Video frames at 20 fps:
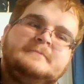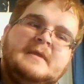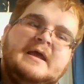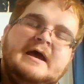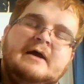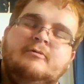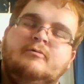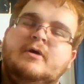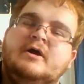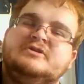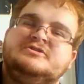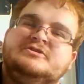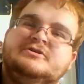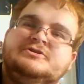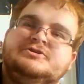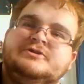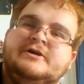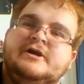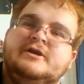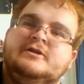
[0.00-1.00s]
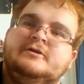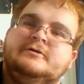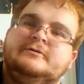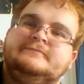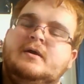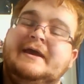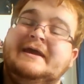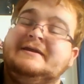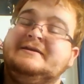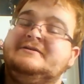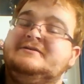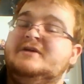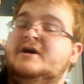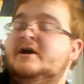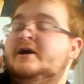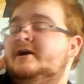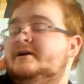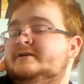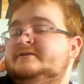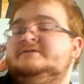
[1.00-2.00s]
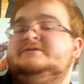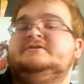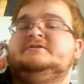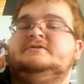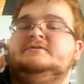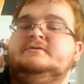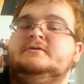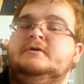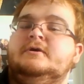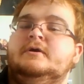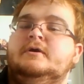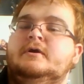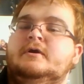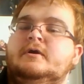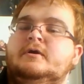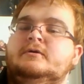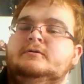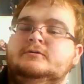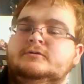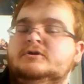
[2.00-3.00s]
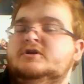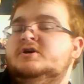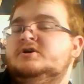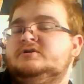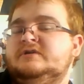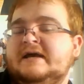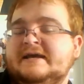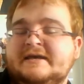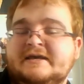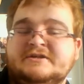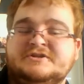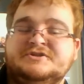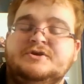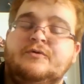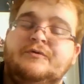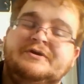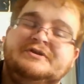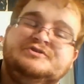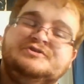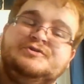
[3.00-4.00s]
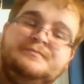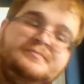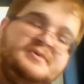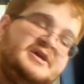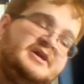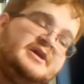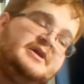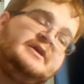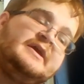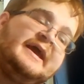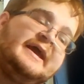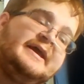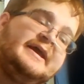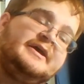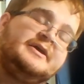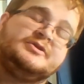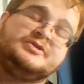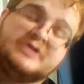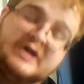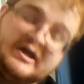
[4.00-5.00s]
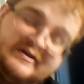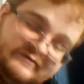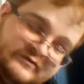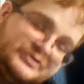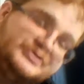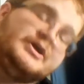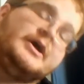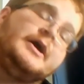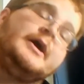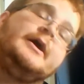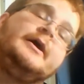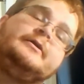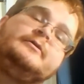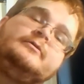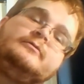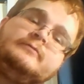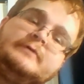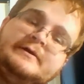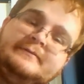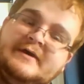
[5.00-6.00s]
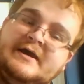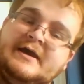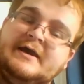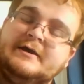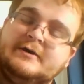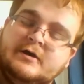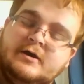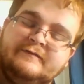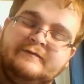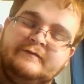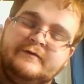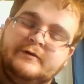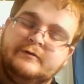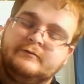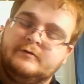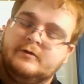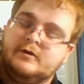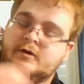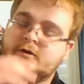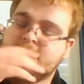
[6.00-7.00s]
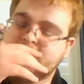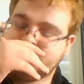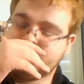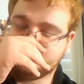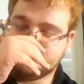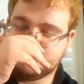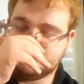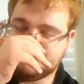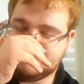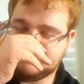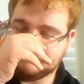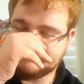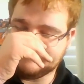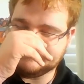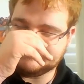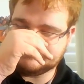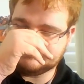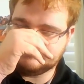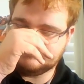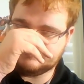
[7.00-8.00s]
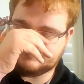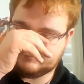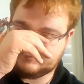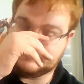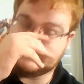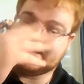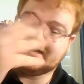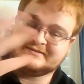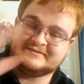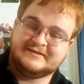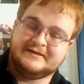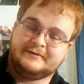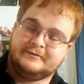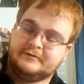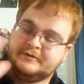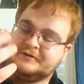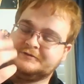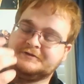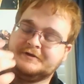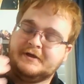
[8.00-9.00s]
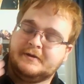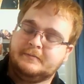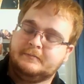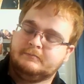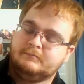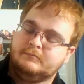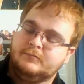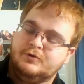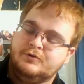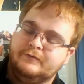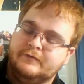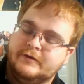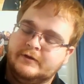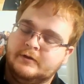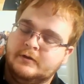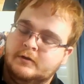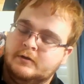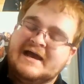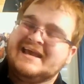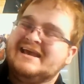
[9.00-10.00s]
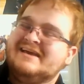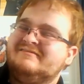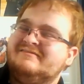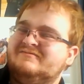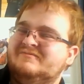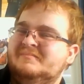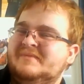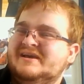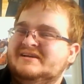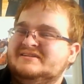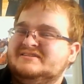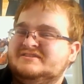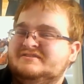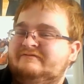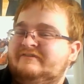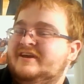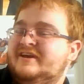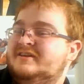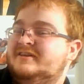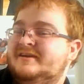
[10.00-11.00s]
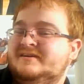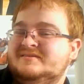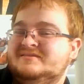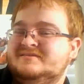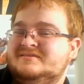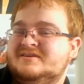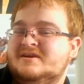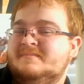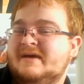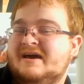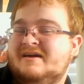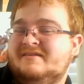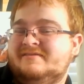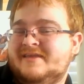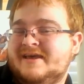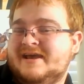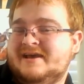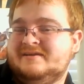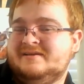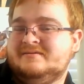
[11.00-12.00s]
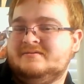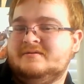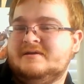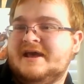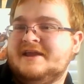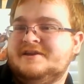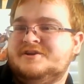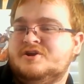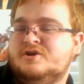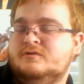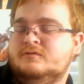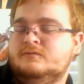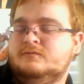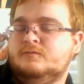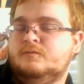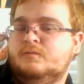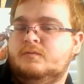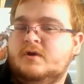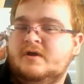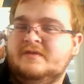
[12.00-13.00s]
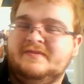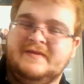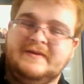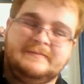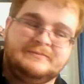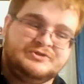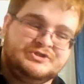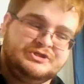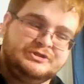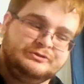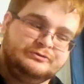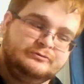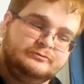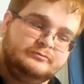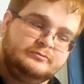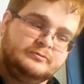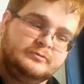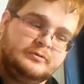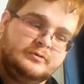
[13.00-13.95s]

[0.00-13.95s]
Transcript: I watched the trailer. It does look like it's going to be a shot-for-shot remake of the original classic Disney movie. I have mixed feelings about that. I don't want them to,